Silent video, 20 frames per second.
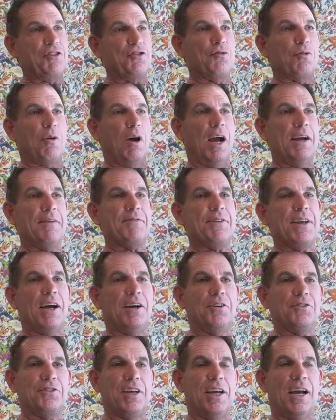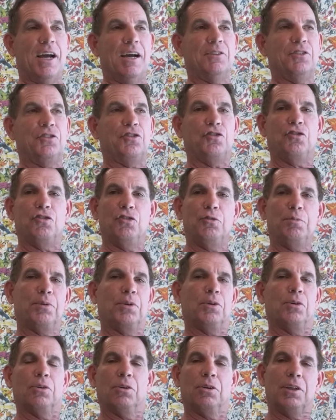have to drive downtown
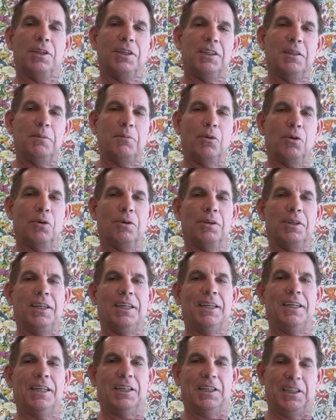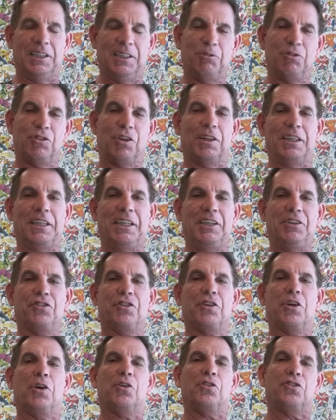super early in the morning, and he was on the
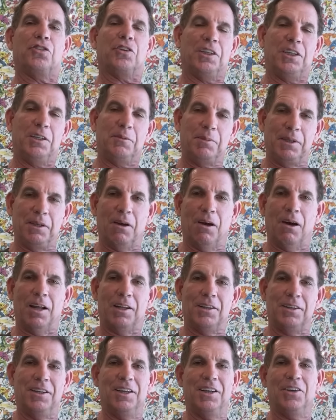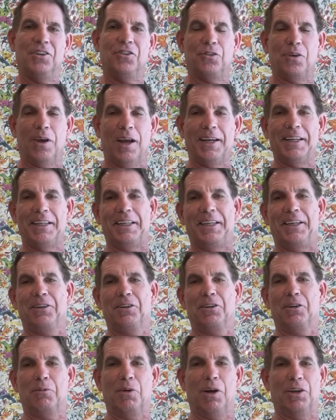East Coast that so he'd be on, so I could
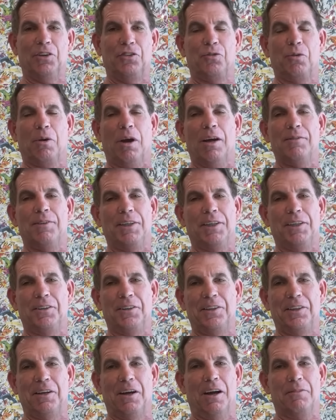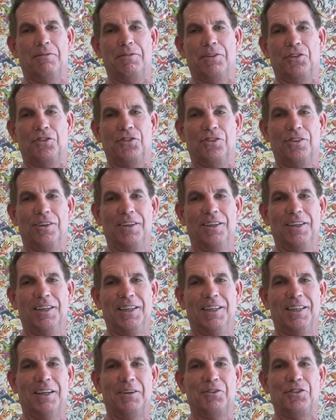hear him while I was driving into the office.
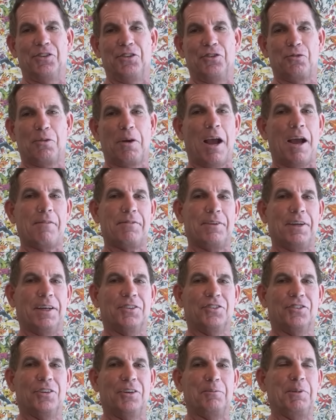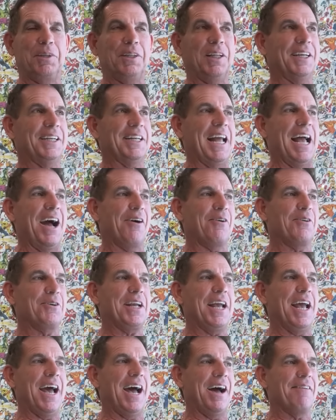And I was in traffic, so it'd be like an
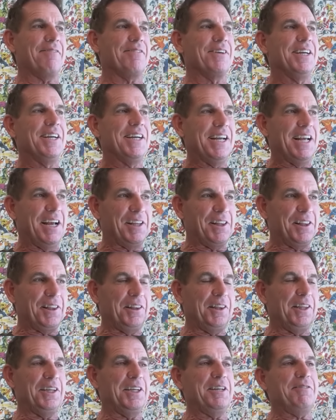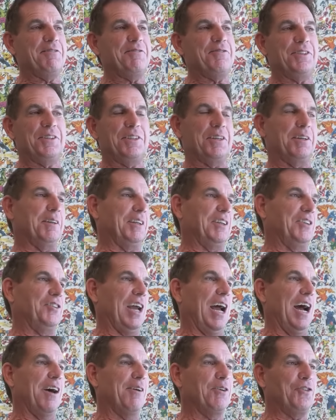hour and a half, and I lived, you know, like
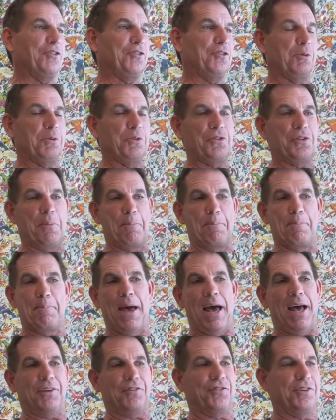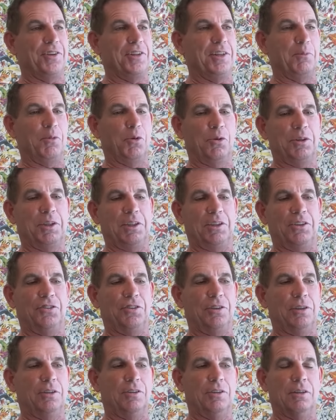Howard Stern was the best in the morning
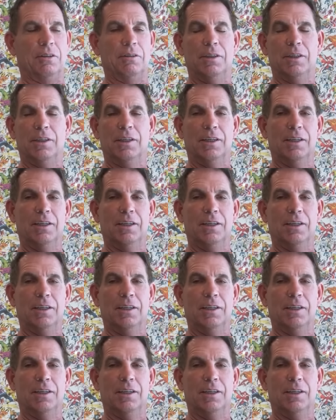listening to.